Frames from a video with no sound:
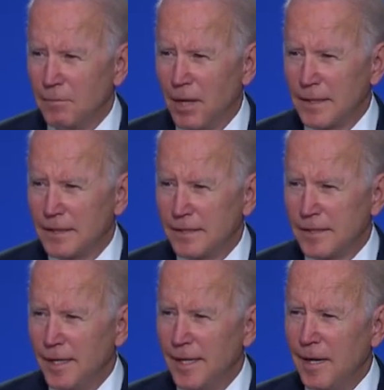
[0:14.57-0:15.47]
But
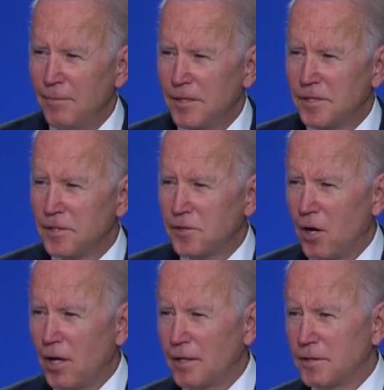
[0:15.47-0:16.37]
setting ambitious
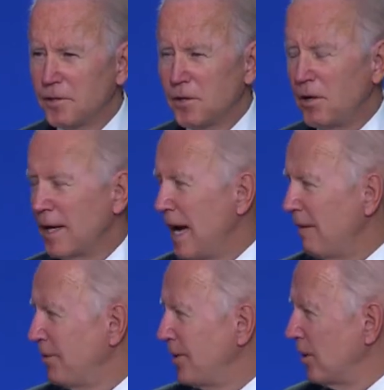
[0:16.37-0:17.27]
targets is only
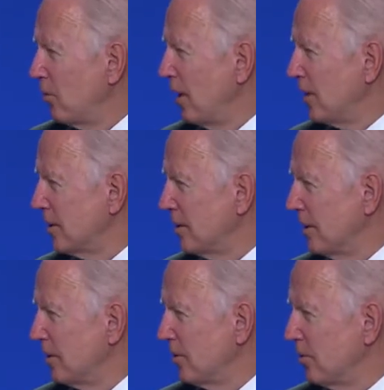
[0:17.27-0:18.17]
half of the
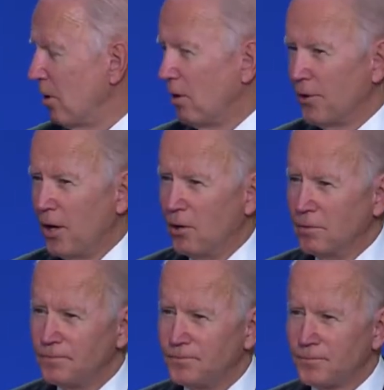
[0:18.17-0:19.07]
equation, as you all
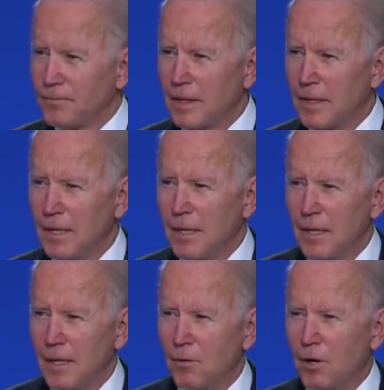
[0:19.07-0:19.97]
know.
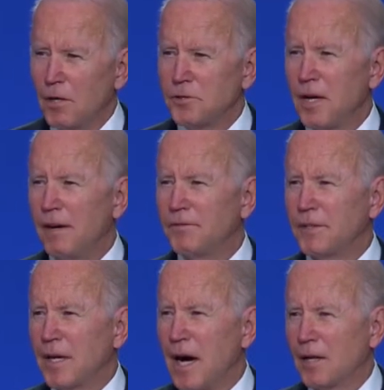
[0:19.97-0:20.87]
We also have
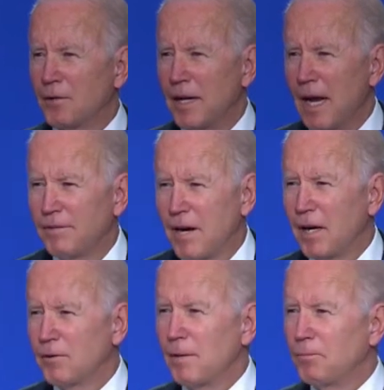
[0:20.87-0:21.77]
to have
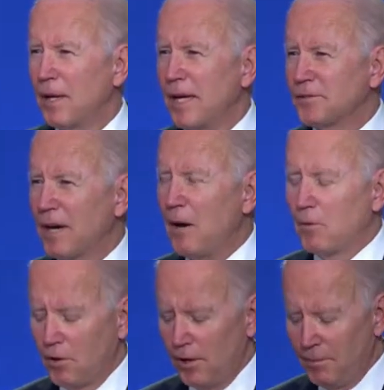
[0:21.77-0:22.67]
concrete plans for how
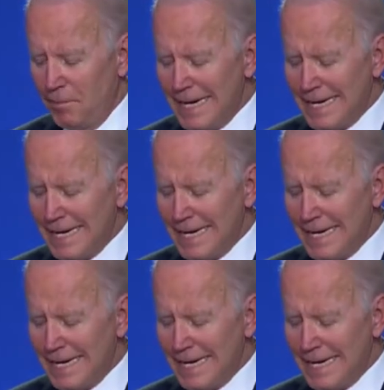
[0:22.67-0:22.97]
we're going to